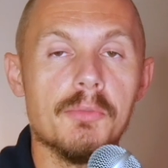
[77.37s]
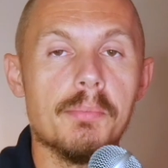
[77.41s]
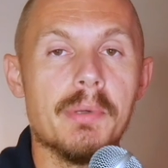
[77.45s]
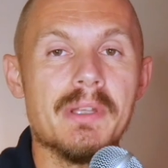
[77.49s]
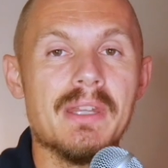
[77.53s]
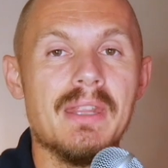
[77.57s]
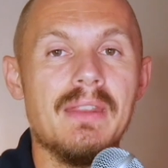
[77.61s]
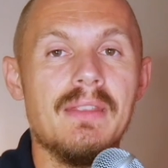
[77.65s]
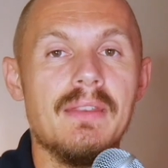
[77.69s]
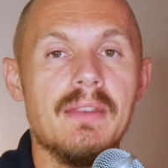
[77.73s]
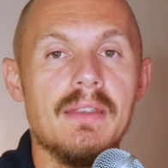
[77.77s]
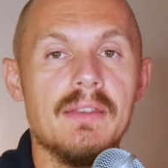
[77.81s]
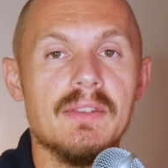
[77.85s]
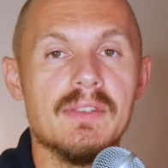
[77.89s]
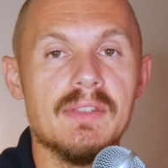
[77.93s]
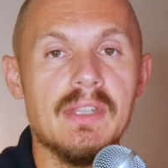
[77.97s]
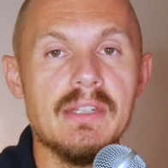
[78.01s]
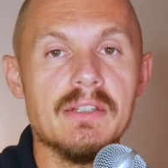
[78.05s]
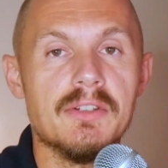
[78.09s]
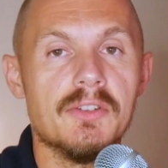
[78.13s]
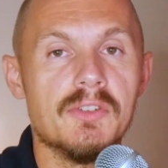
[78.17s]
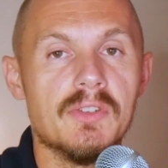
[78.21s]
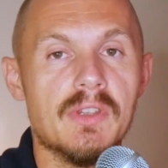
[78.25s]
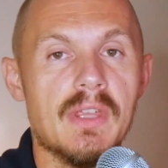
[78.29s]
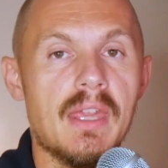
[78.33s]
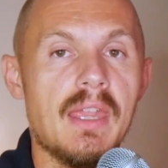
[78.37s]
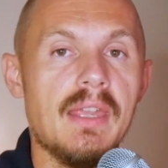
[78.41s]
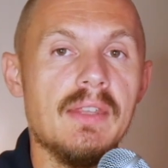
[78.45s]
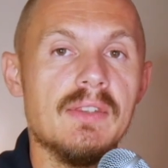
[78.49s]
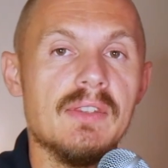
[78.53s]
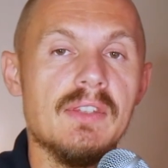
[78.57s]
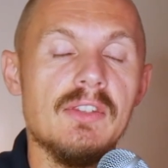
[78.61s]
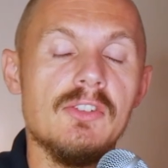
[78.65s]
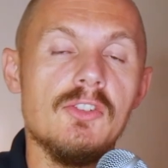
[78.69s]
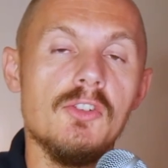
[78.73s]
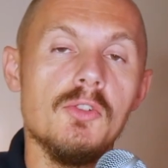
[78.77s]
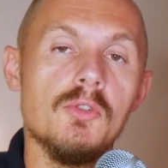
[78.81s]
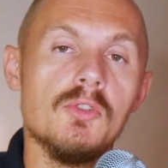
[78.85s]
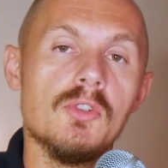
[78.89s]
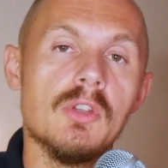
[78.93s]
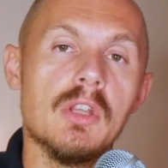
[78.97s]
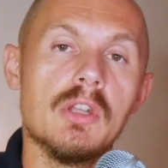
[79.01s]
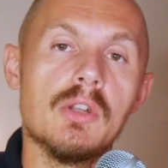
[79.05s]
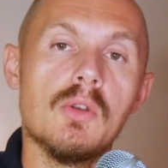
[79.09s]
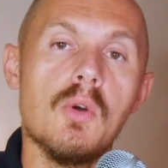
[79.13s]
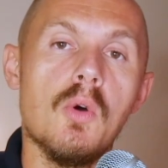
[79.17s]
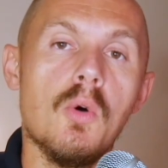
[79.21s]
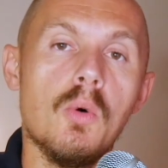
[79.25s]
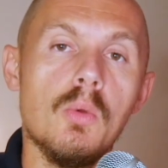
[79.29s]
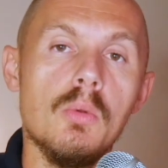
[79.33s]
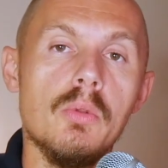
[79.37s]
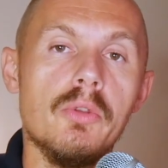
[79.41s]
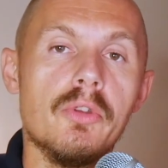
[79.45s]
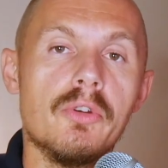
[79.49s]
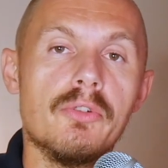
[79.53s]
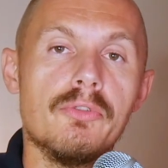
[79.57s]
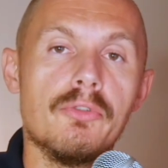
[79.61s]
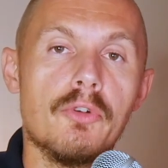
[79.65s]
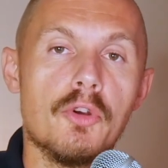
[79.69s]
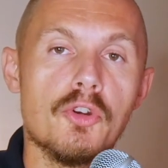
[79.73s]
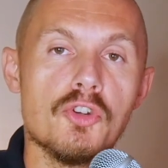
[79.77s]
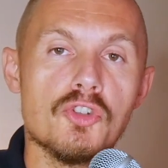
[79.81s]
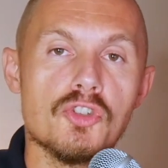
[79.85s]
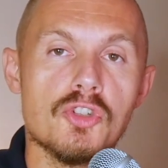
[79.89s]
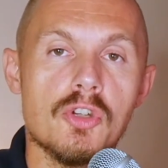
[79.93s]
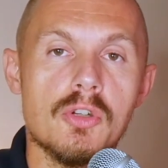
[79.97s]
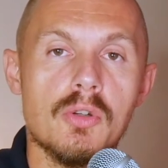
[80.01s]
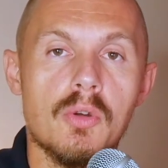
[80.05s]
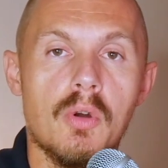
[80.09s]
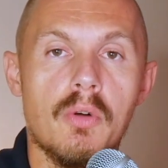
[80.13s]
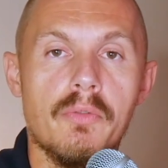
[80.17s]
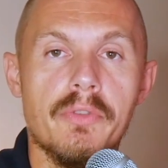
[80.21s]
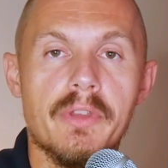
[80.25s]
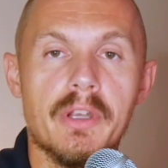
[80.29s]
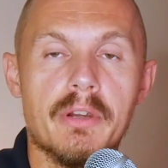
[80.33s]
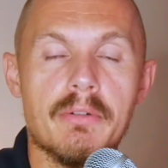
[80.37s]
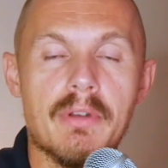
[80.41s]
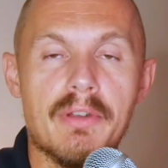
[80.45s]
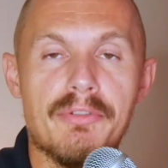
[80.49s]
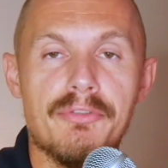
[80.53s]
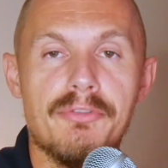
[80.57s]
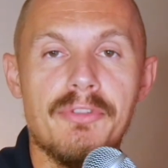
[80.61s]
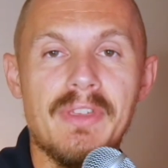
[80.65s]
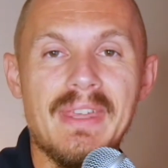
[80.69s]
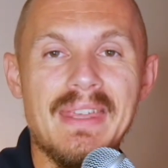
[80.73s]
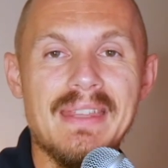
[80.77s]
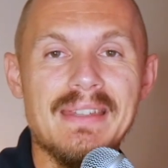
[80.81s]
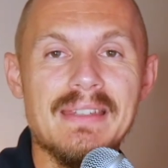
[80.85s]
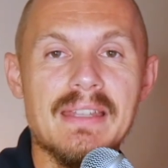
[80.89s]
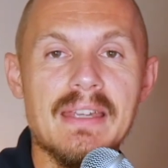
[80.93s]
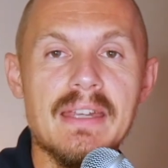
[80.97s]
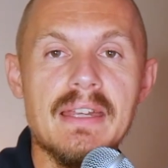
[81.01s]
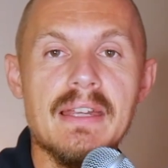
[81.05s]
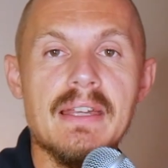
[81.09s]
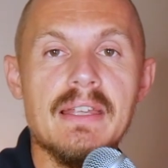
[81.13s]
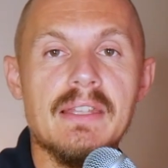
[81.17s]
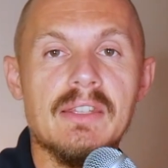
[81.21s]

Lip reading: But in Sinner's case, he's using an older version of the Graphene